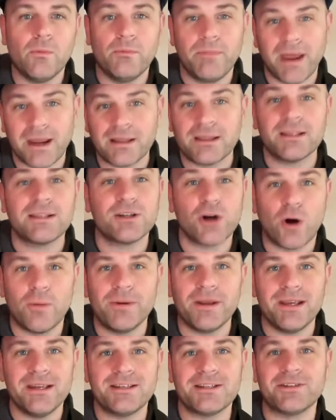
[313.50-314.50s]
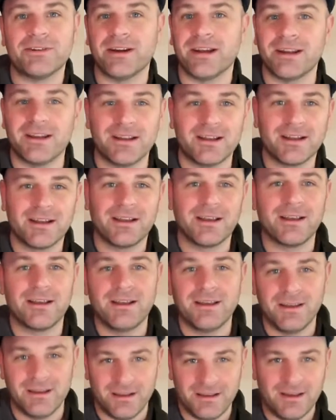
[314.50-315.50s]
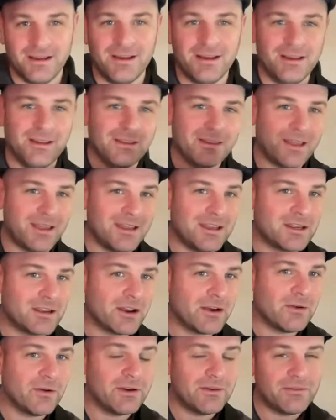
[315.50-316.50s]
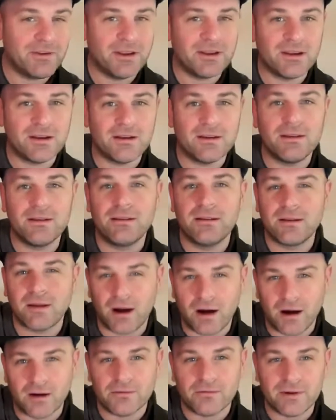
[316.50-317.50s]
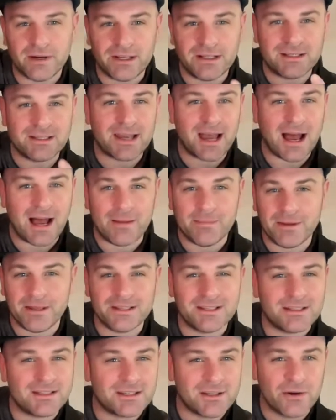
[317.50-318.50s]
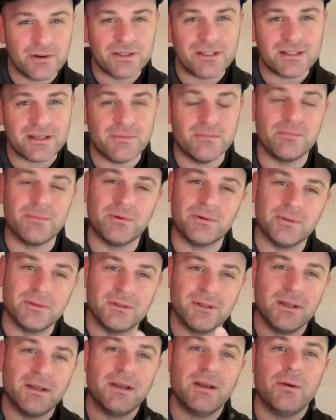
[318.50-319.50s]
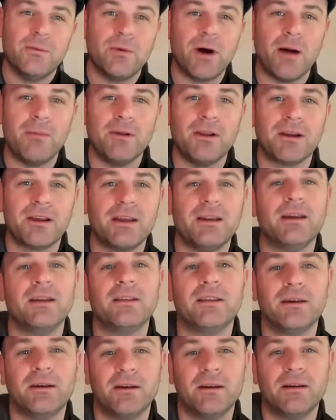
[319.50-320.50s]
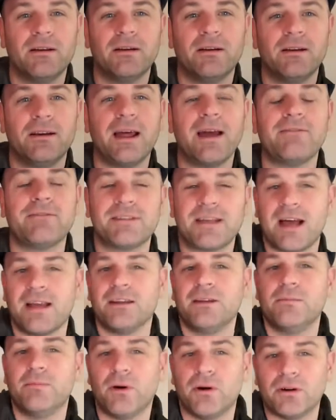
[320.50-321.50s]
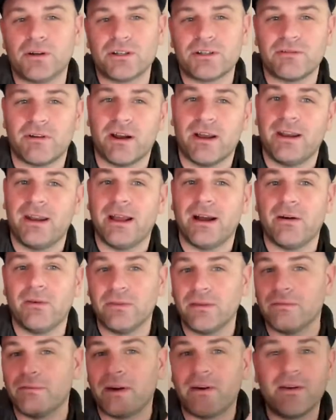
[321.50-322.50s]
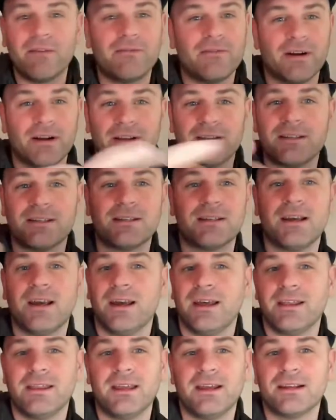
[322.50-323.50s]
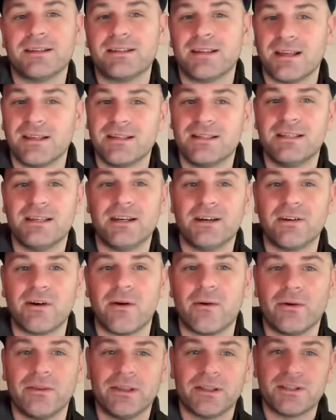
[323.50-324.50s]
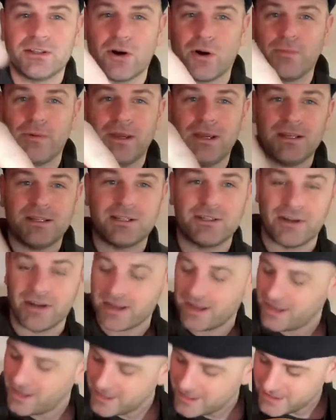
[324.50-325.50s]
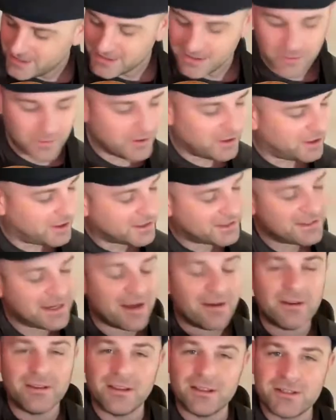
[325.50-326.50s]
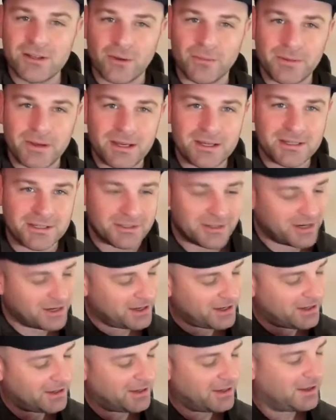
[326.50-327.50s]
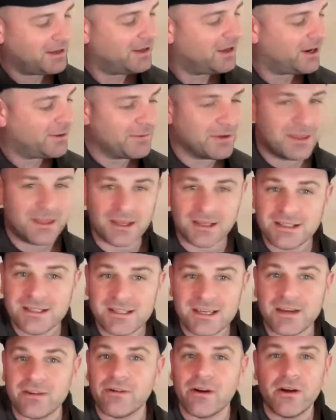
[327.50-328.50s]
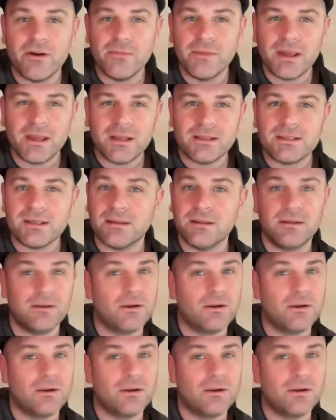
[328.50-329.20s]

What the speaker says: pick the top E string. There you go. If you can't read tab, it's so simple. I'm looking at the left-hand box right now. The very first thing says 0 on the top E string. So we look down at the top E string and we think 0 means